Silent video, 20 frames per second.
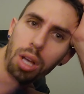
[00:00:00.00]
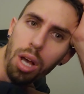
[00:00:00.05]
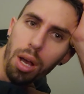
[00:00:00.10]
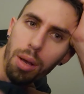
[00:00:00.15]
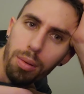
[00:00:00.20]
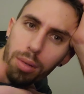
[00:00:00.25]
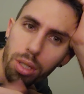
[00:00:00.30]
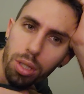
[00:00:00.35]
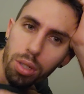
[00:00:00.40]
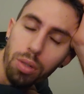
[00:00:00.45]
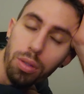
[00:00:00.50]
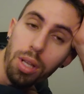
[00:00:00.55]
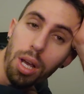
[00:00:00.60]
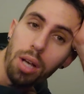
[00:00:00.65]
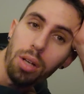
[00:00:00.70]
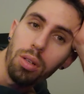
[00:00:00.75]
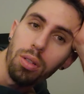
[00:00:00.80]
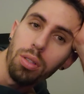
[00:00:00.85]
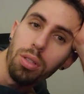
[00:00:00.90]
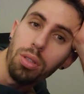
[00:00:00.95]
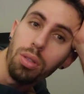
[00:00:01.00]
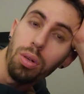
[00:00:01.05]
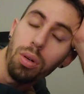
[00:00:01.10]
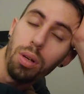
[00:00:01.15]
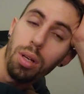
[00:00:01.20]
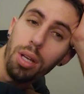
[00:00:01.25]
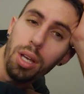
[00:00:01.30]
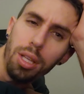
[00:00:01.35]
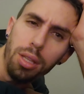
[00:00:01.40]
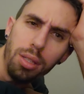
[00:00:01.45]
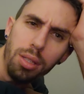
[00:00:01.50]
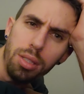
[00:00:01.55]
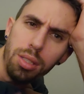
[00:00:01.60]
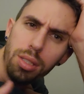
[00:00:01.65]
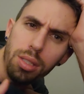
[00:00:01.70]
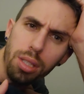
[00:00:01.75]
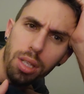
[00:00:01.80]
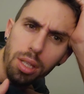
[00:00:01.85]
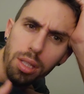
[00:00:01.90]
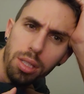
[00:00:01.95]
I'm gonna go knock on the door and
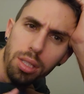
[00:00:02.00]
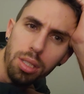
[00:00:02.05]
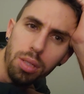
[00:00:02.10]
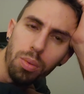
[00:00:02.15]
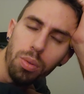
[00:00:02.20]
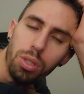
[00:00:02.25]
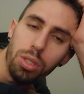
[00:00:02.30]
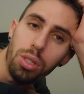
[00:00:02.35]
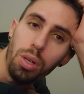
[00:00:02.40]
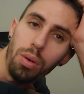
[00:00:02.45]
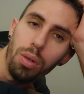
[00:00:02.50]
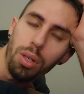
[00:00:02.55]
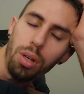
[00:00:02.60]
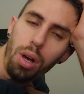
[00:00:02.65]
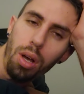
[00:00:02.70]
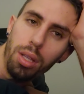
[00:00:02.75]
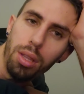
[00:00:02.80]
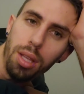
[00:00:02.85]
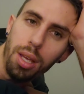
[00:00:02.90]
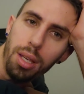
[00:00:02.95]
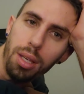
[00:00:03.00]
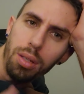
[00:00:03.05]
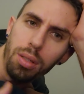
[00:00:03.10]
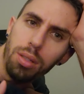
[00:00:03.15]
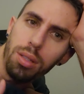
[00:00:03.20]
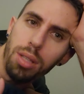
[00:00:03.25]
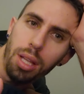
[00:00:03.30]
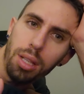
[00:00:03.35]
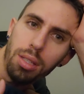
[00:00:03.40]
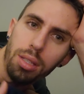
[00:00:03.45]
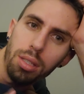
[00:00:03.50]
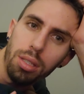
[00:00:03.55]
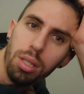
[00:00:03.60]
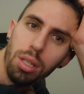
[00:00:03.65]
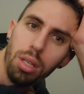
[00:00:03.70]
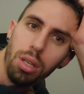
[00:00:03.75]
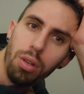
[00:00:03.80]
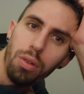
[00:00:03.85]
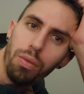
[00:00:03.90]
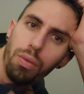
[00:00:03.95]
see what's going on. Like, that's
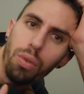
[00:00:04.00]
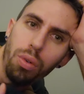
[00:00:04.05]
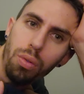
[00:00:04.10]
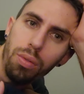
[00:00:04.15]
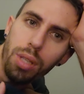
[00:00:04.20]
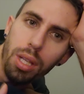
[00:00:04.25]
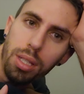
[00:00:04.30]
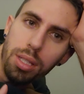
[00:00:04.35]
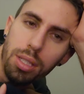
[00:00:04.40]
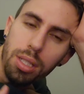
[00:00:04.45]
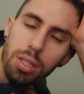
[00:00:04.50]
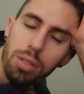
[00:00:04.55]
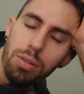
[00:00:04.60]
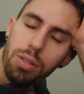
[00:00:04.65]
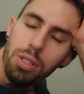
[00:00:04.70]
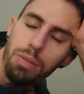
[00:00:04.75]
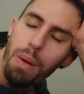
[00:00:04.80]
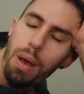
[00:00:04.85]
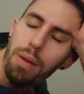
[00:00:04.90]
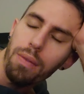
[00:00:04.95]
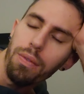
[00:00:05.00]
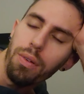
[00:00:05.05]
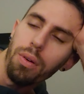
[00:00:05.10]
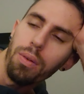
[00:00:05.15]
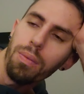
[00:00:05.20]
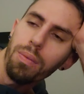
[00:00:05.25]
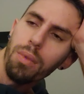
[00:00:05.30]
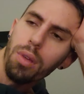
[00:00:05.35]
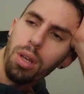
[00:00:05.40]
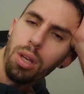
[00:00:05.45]
rude. That's disrespectful.